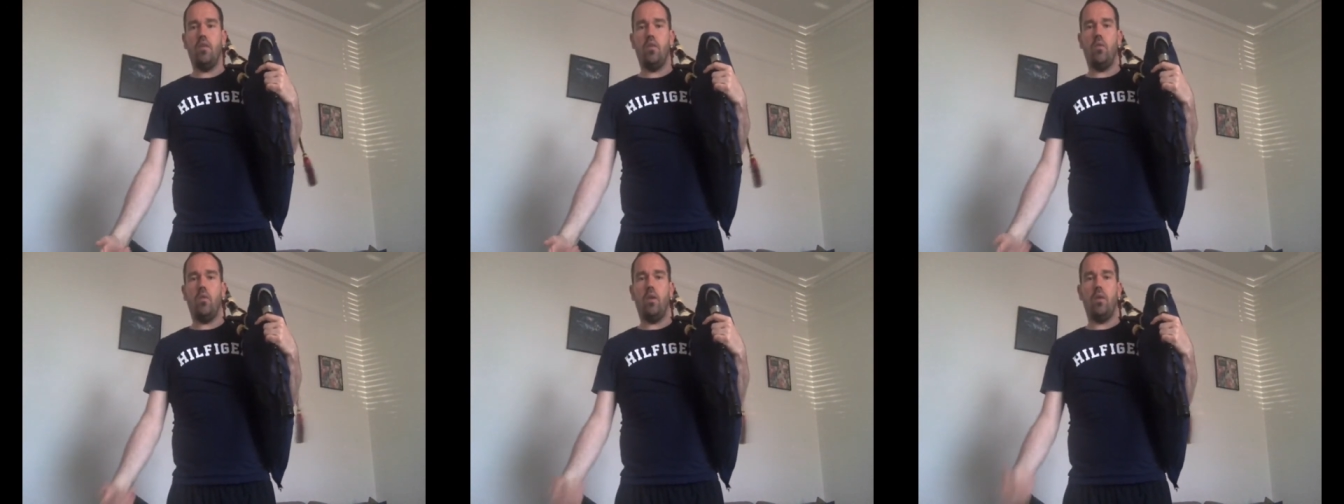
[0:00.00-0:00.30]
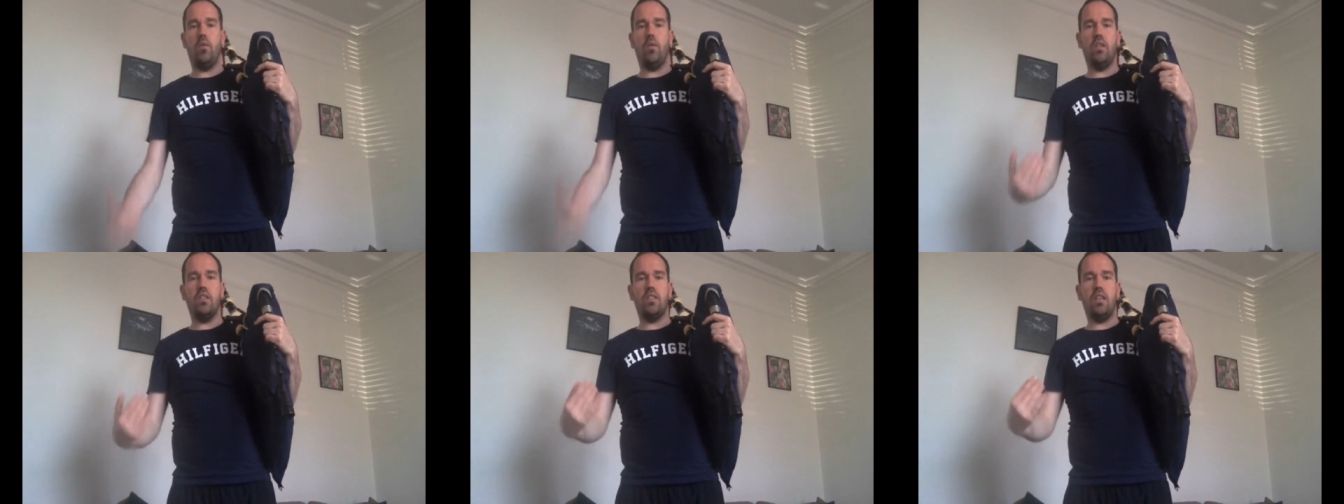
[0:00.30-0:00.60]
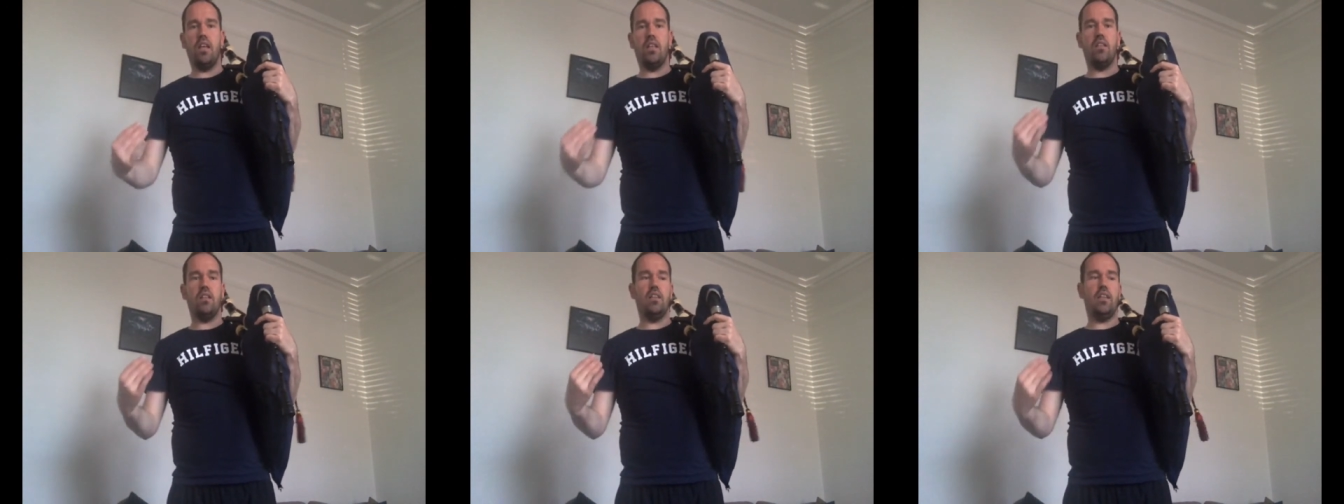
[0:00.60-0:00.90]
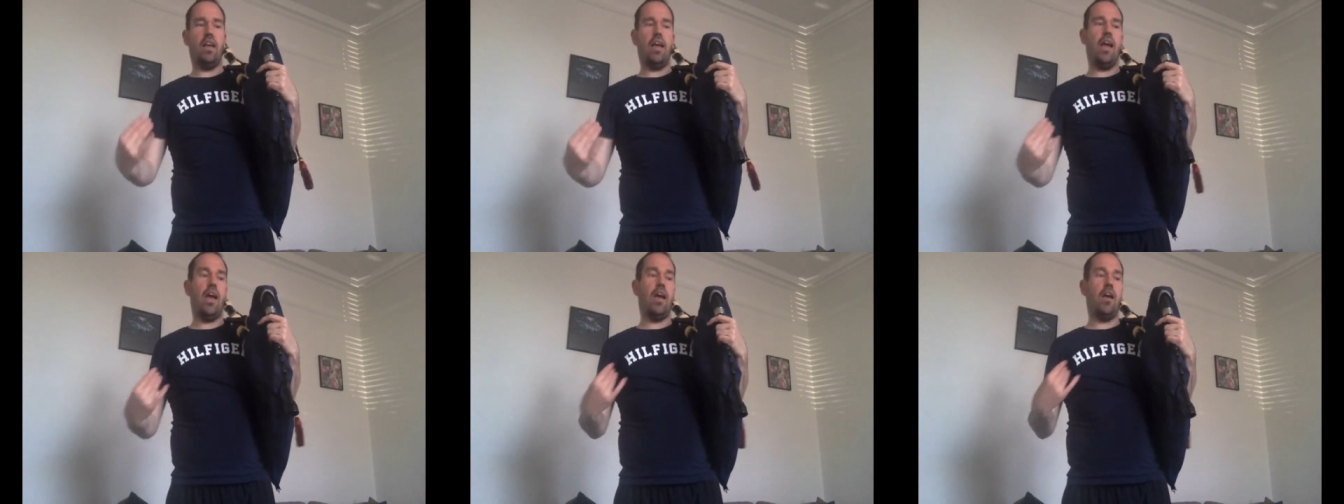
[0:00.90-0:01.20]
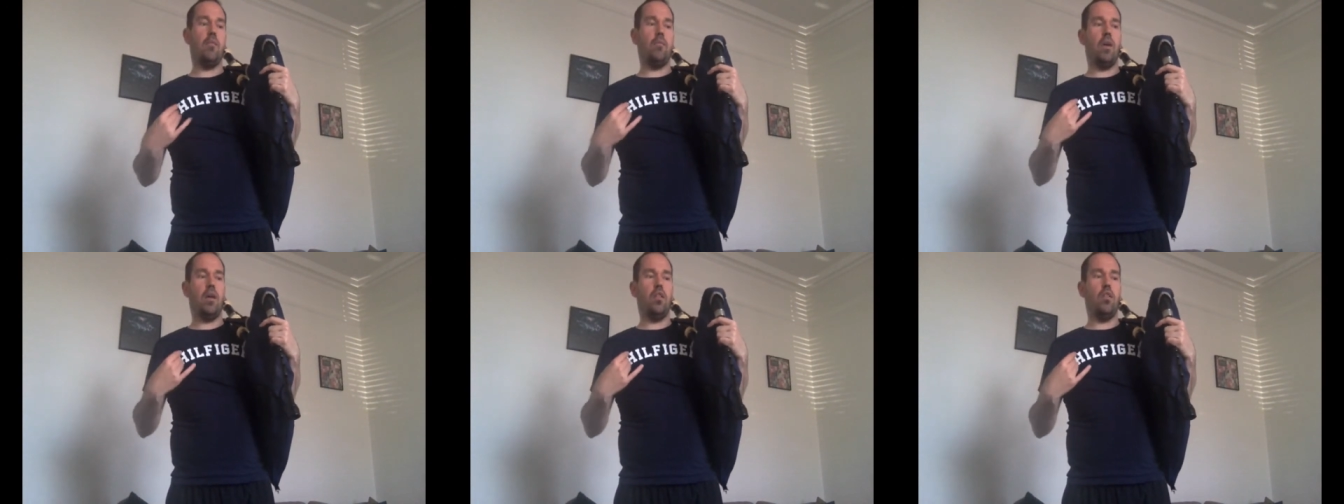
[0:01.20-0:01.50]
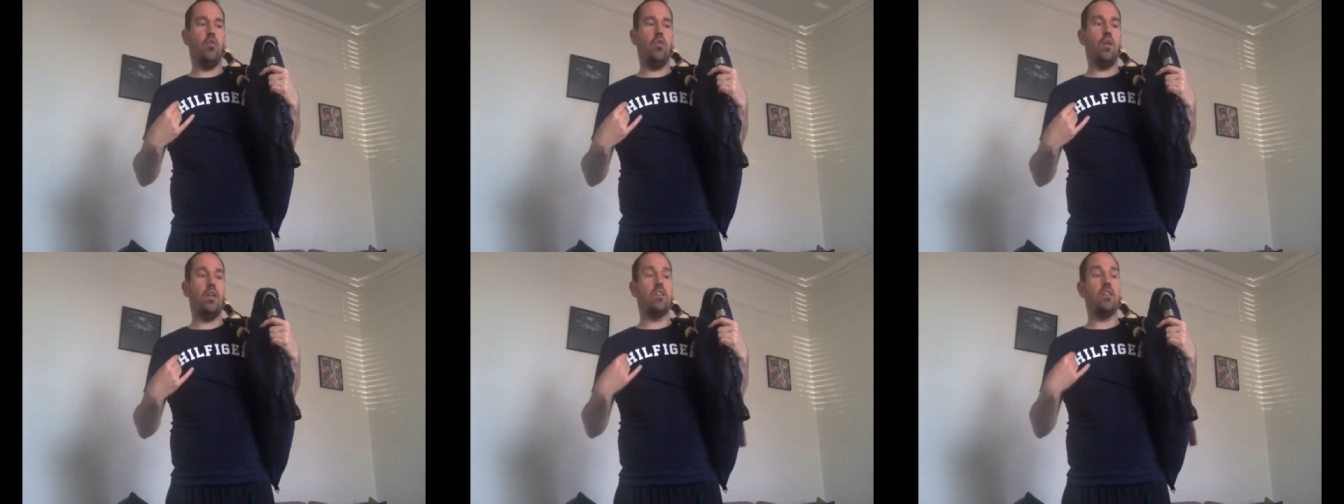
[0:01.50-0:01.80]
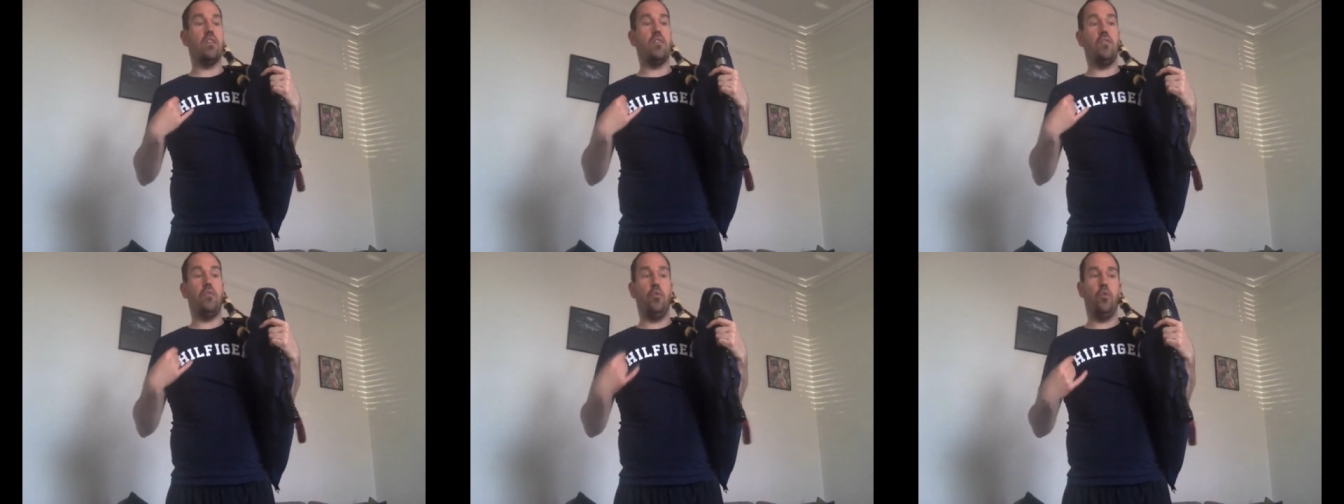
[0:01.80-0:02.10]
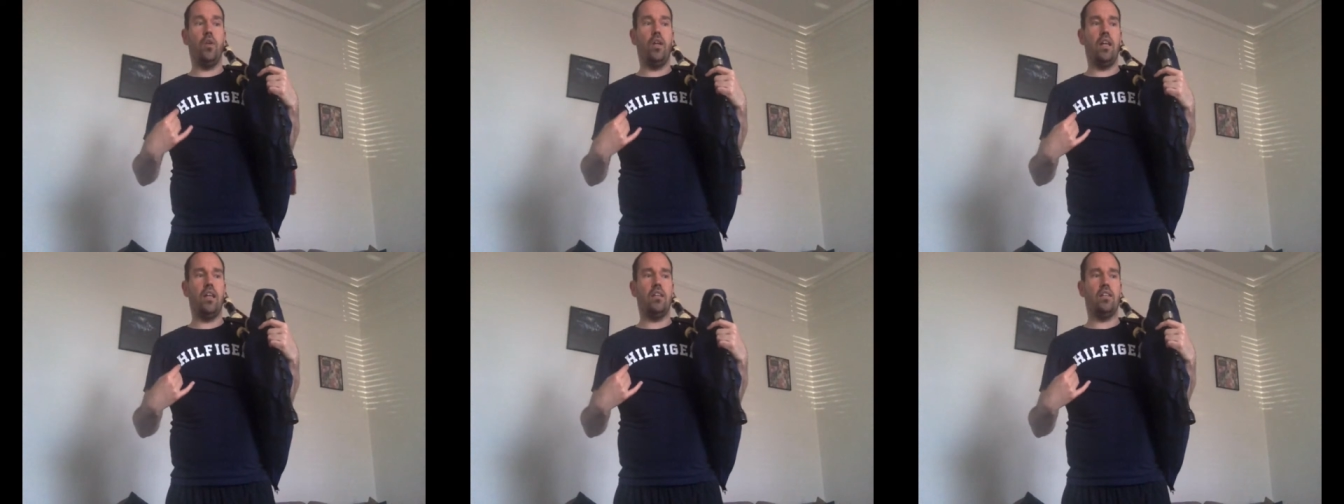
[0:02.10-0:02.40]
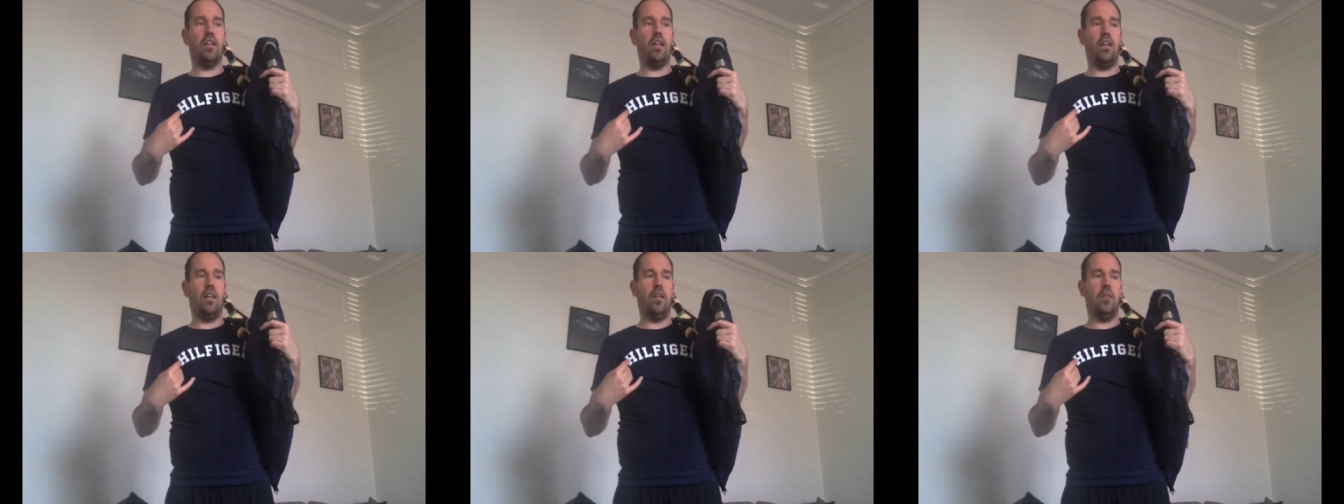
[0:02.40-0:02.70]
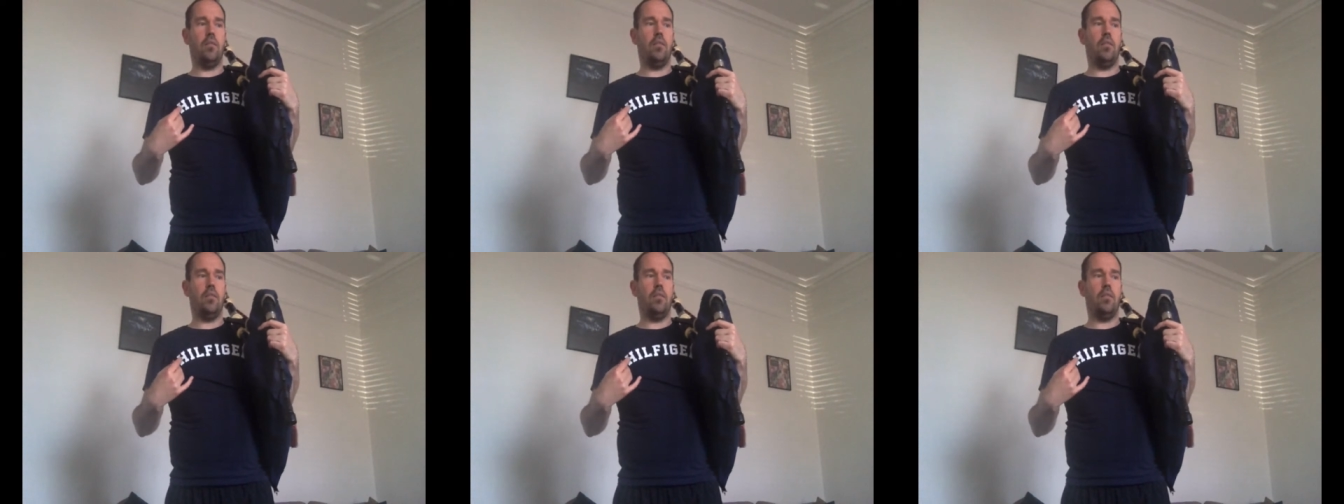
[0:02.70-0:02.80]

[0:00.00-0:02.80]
when we said, yeah, my low is at 480,